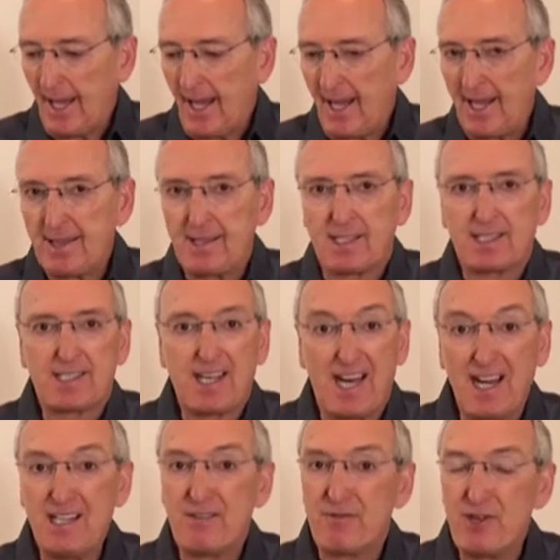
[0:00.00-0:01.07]
and the
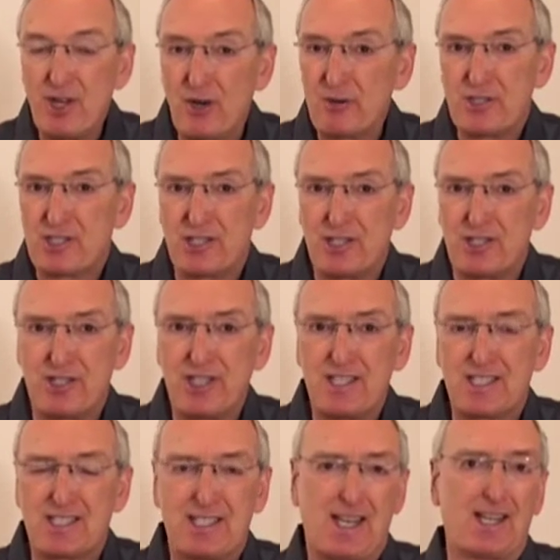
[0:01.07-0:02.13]
kind of notes that she
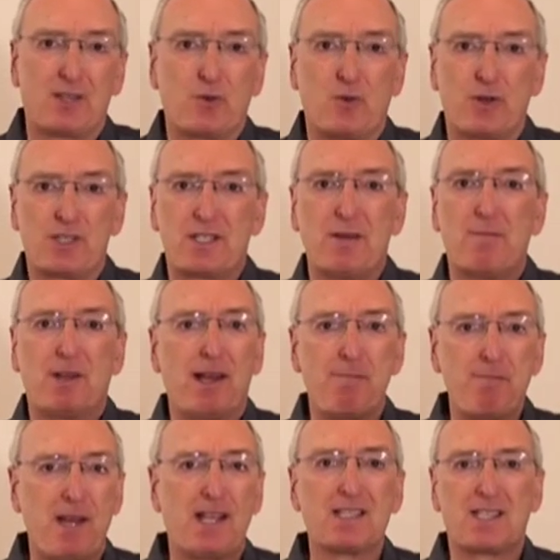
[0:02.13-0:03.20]
sent were simply
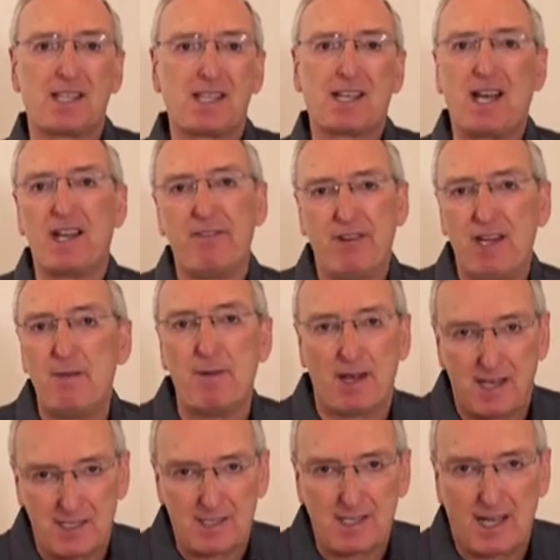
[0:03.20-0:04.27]
amazing, the kind of
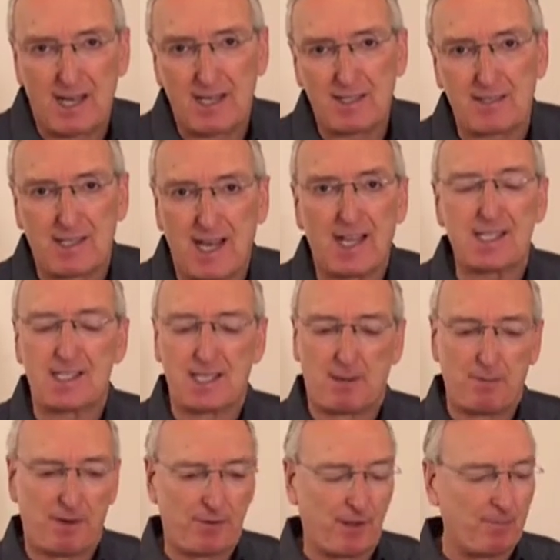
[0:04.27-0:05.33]
emails, I got
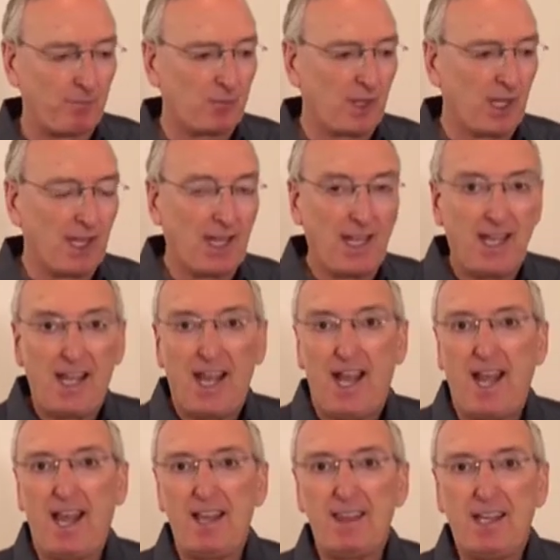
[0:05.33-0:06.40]
some of them.
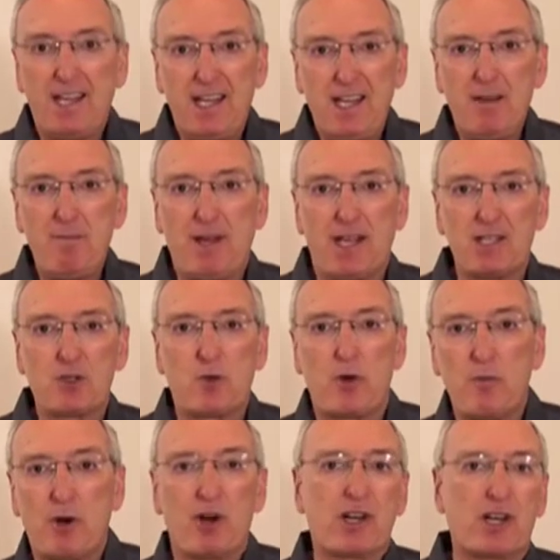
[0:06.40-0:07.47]
And the emails were
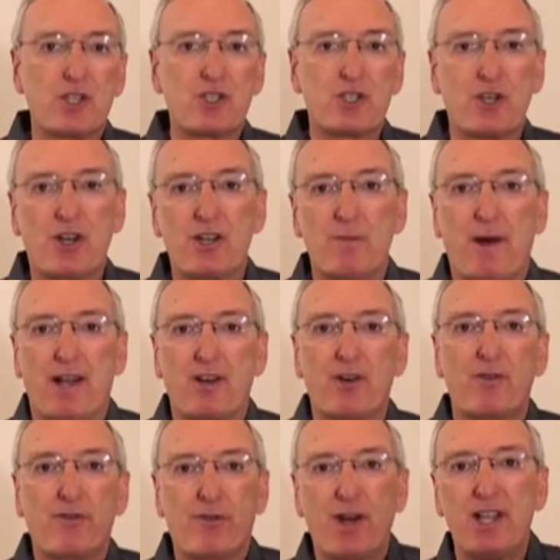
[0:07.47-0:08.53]
more concerned about
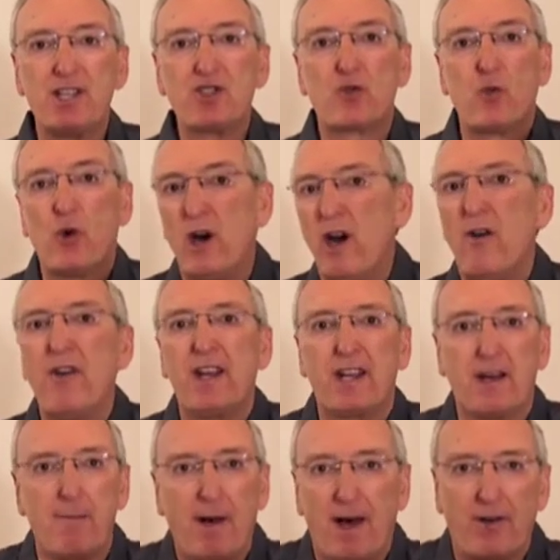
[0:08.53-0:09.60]
her friends worrying
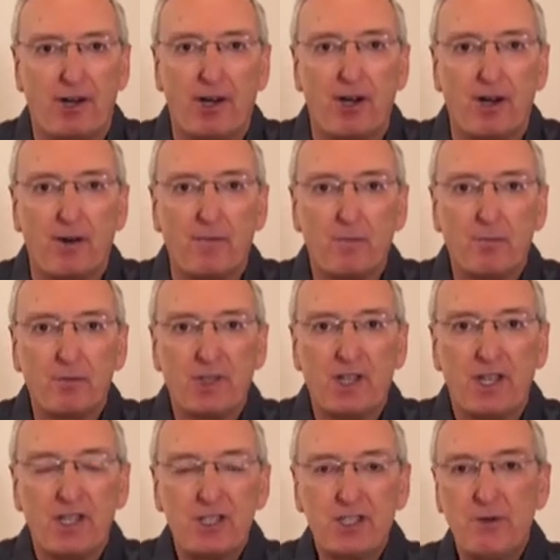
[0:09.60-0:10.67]
about her.
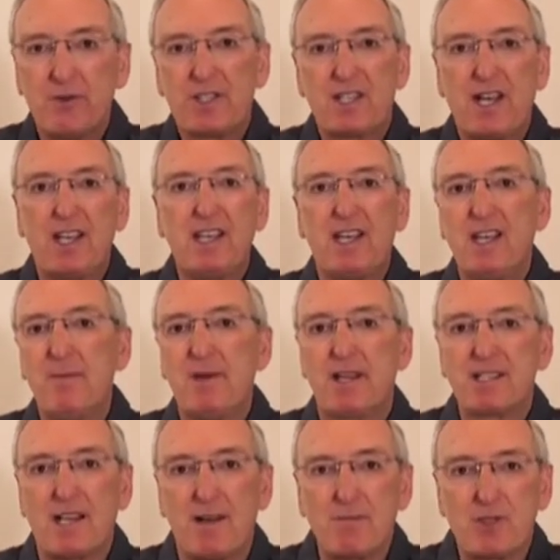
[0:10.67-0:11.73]
She would say in the
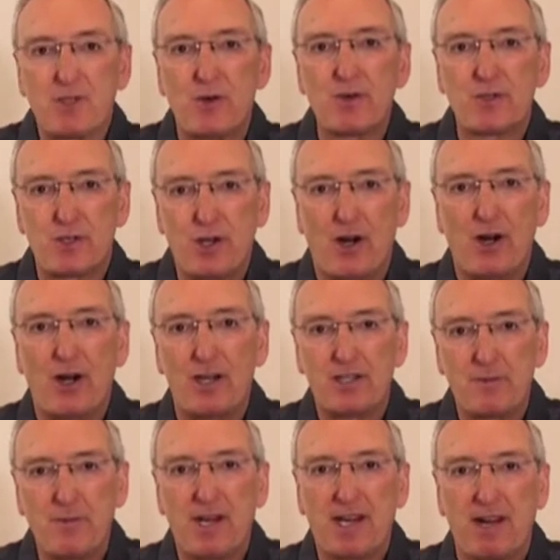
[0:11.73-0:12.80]
emails, "I'm so sorry
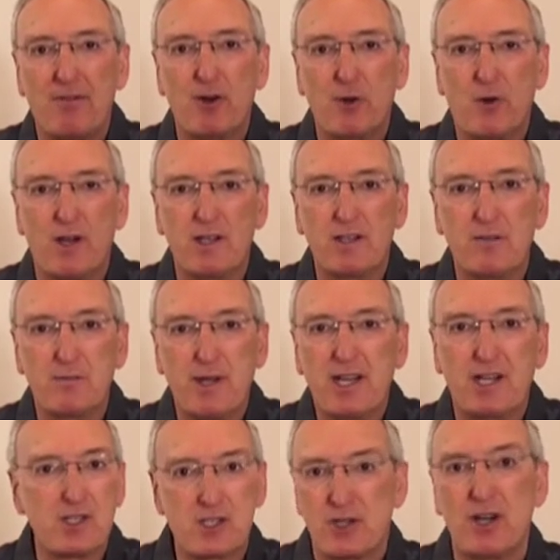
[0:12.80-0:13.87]
to make everyone be
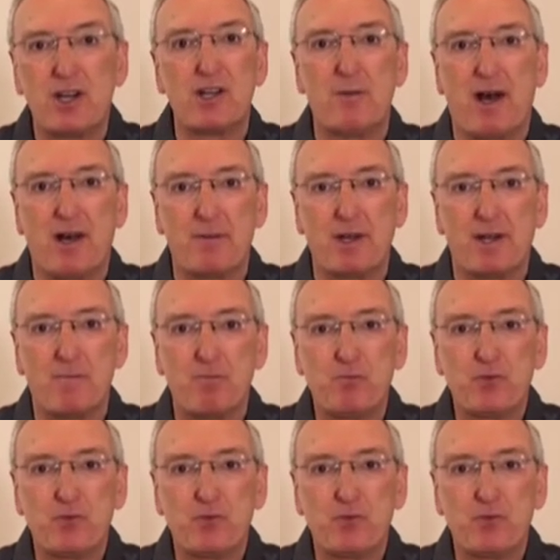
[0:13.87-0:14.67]
concerned about me.